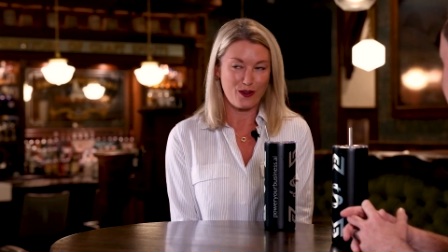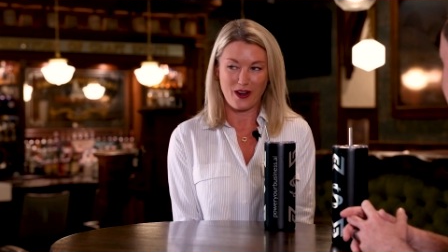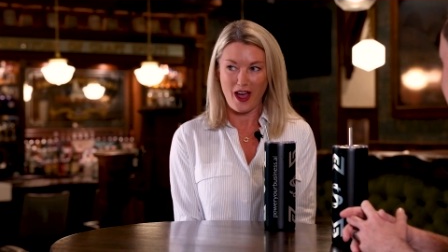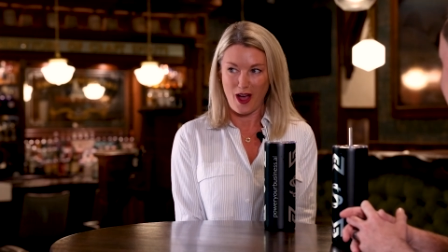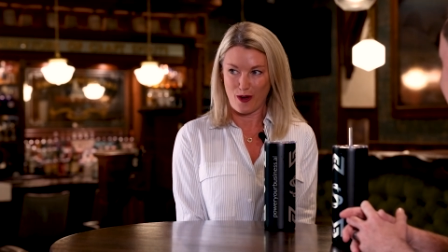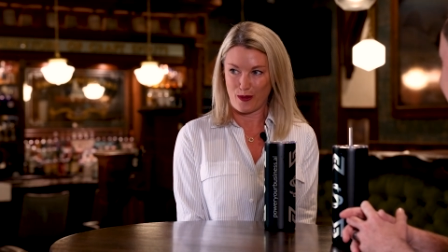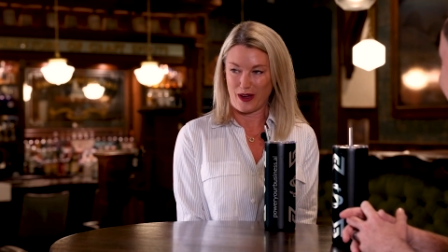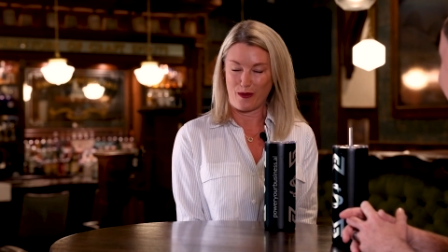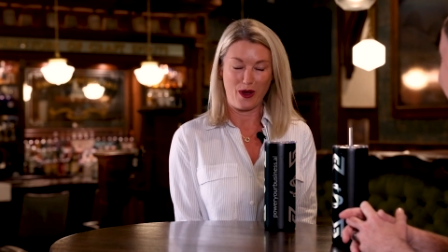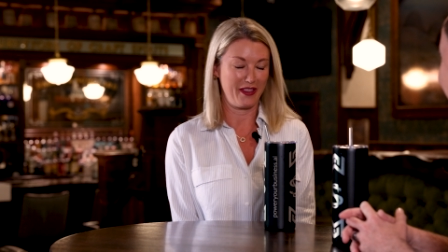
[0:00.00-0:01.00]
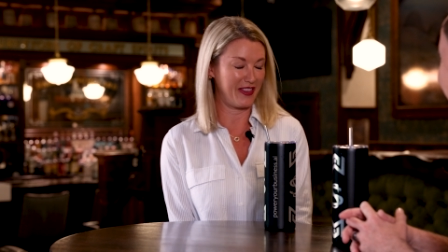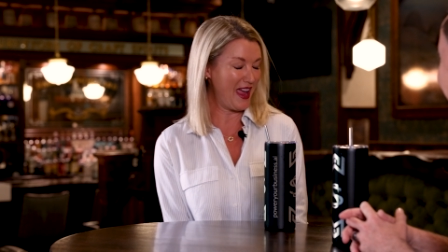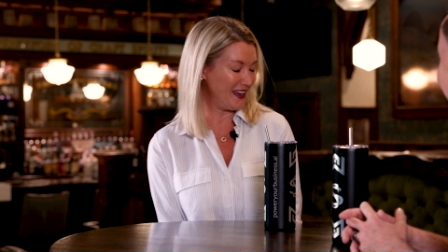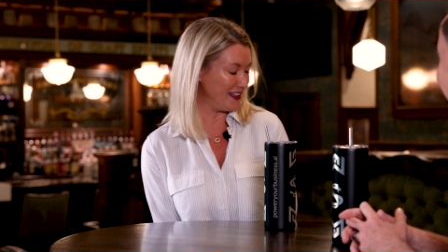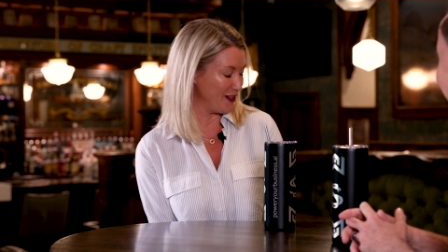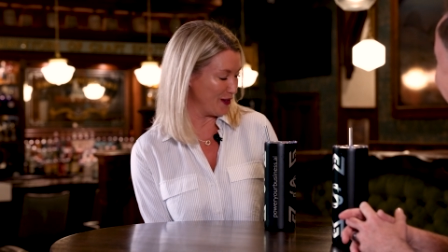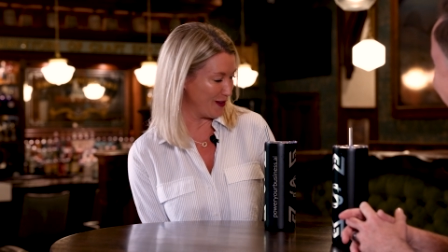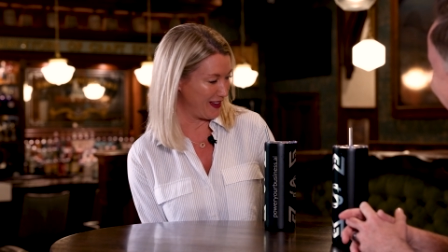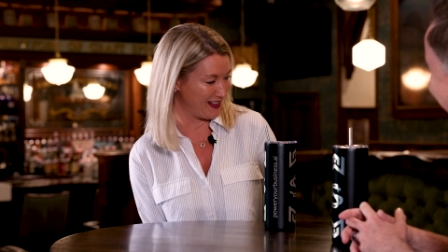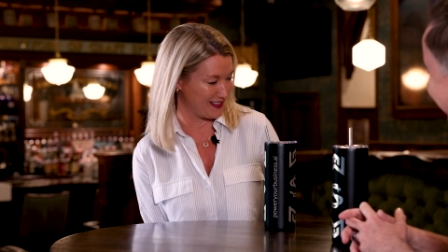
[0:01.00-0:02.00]
don't know. Well, thank you.
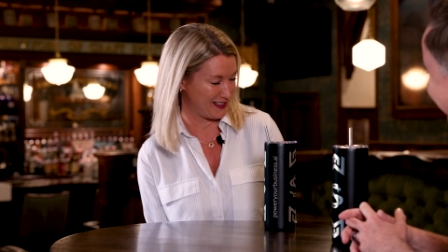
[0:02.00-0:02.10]
That